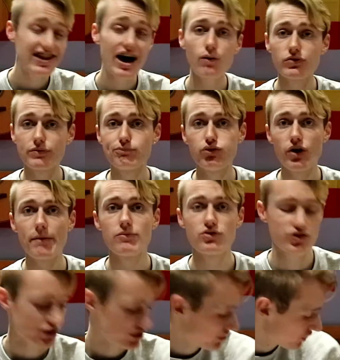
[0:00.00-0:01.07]
that was pretty
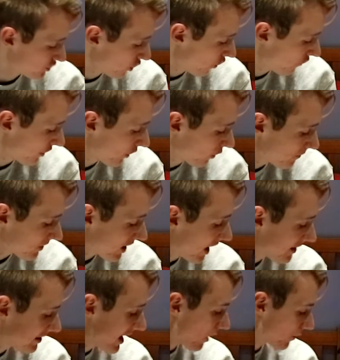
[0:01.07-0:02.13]
much the tutorial,
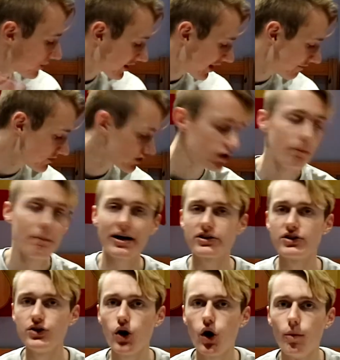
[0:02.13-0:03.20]
and now the camera's gone back
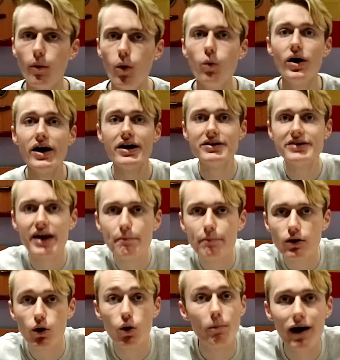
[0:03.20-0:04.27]
to normal.
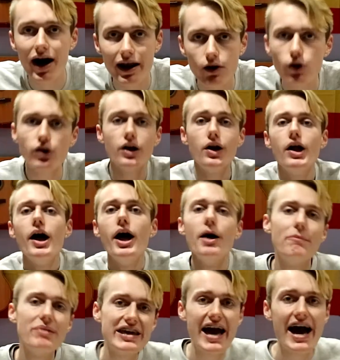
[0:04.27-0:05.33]
Typical Milo.
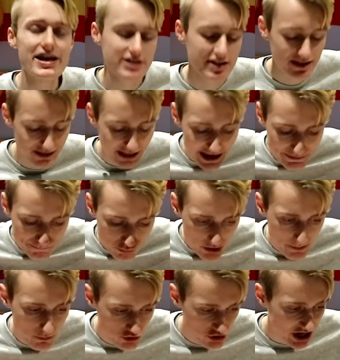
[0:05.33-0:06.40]
But yes, that's
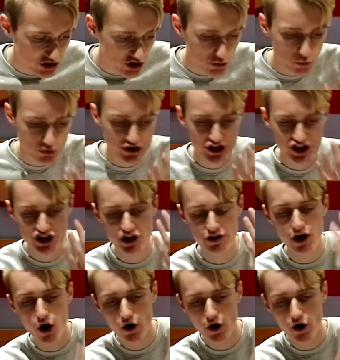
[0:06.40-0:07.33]
pretty much, I just wanted to show you the